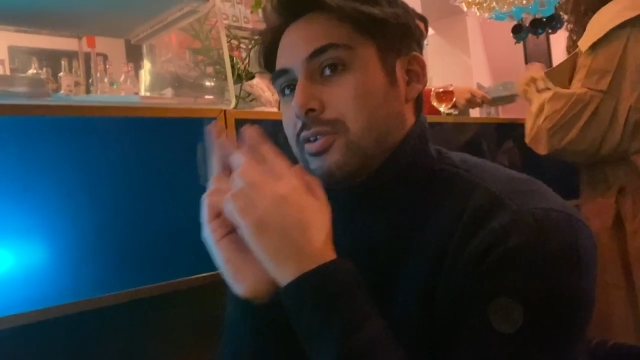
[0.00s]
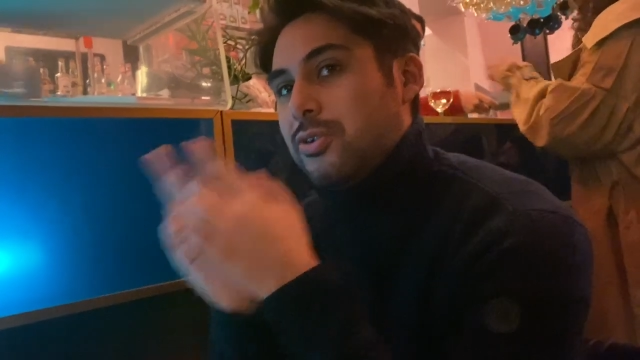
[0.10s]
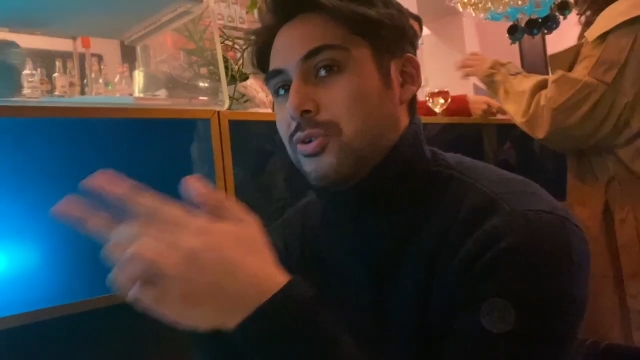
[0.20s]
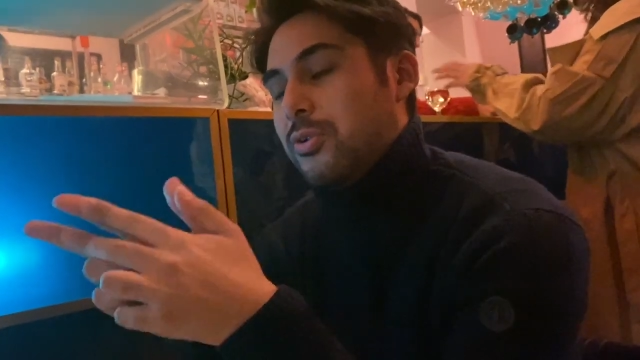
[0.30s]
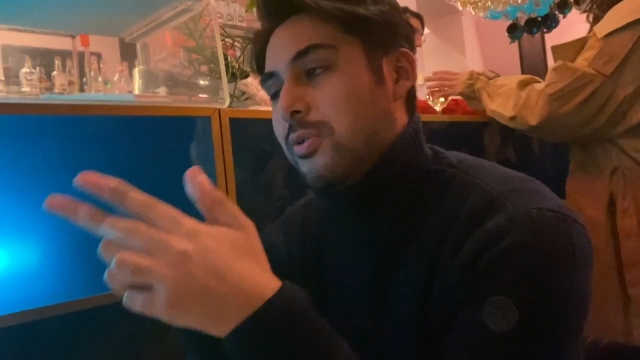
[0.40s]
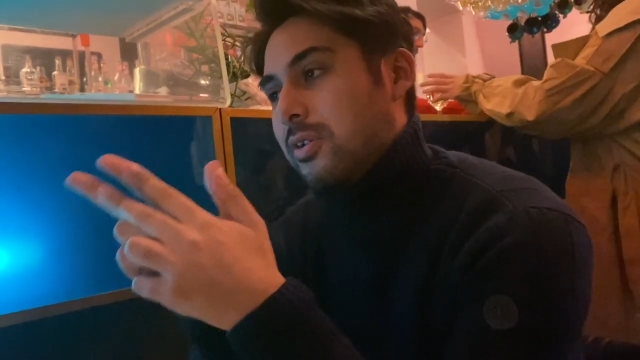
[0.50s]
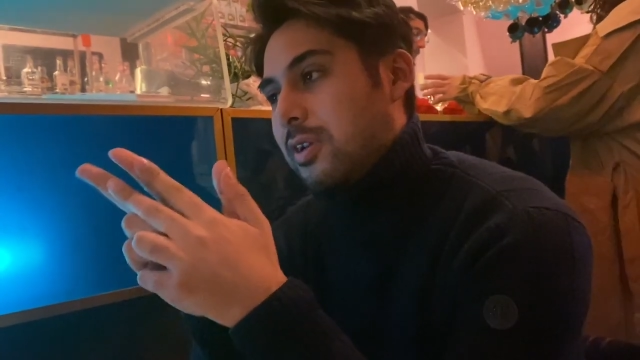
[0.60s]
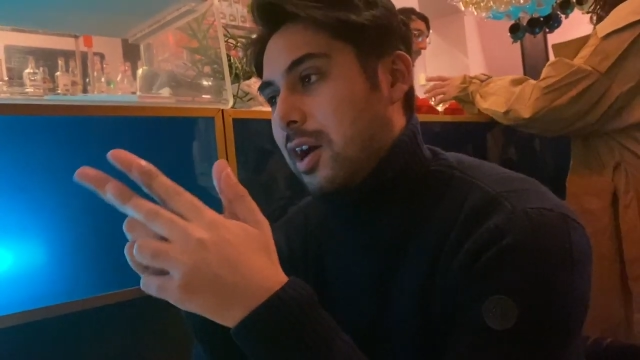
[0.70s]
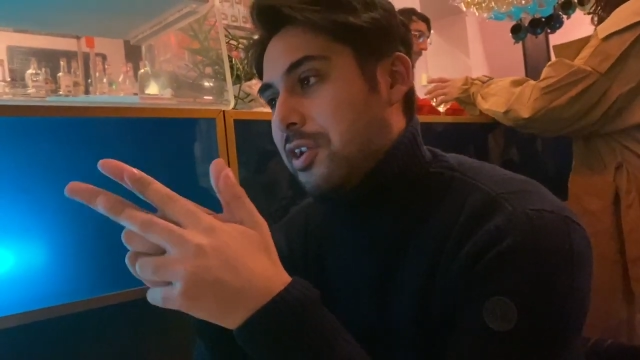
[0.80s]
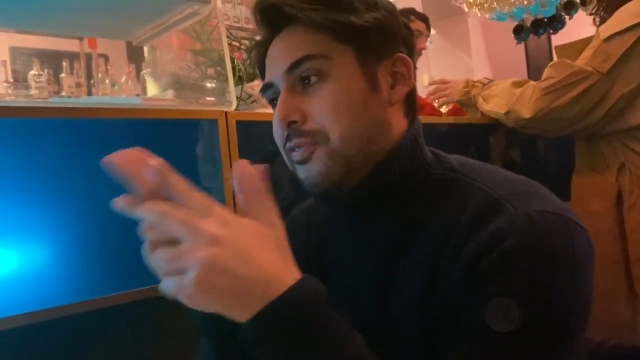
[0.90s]
you
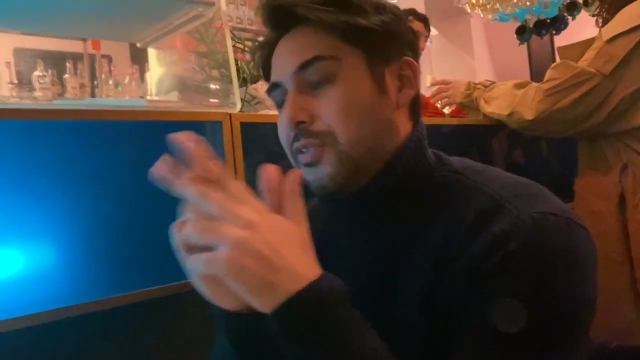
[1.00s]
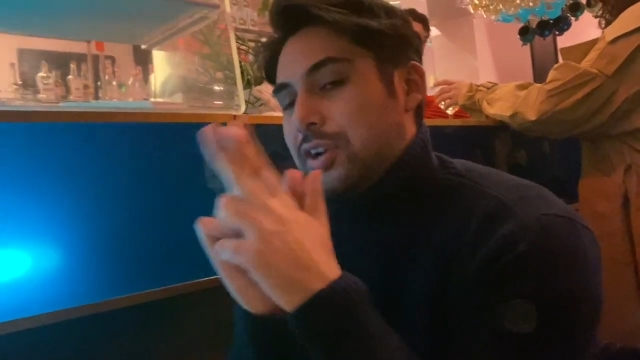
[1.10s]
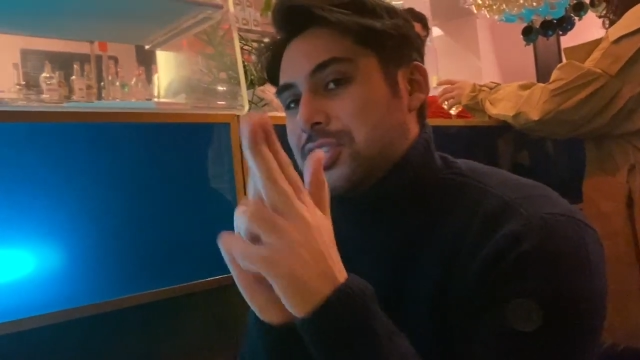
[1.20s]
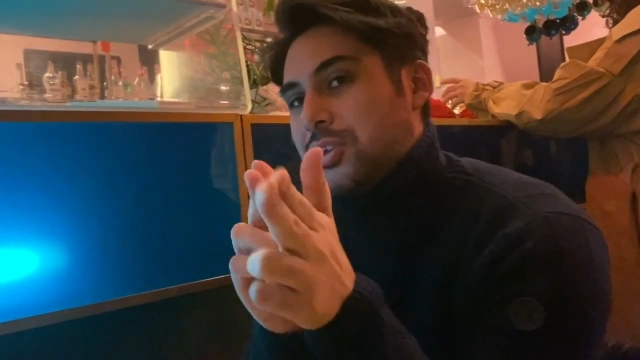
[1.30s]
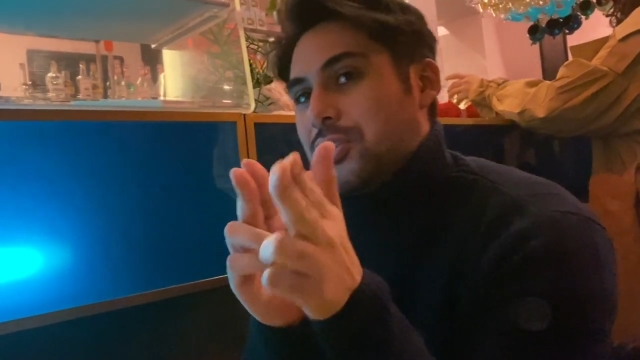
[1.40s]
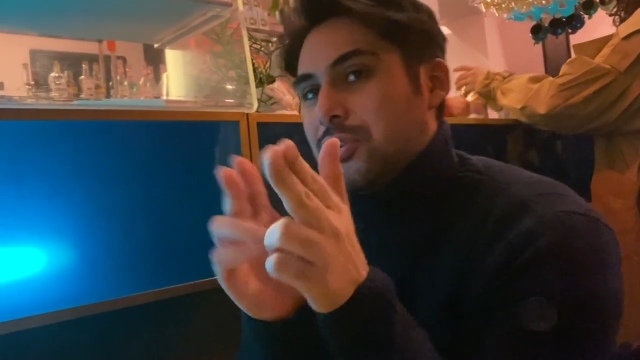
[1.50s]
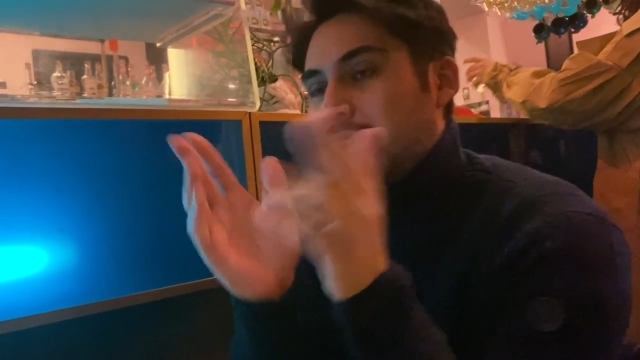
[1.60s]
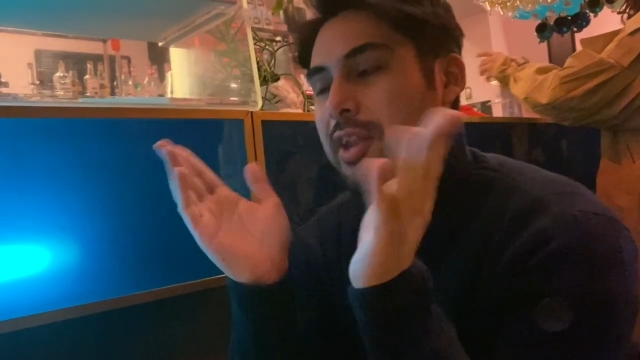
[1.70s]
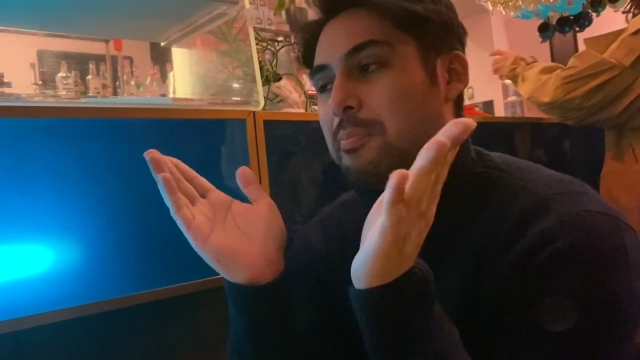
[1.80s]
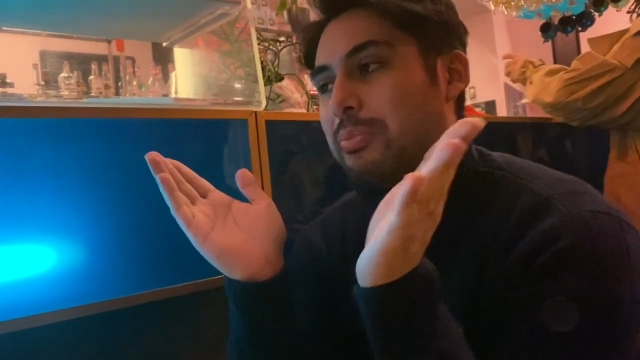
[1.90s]
got it first or you get a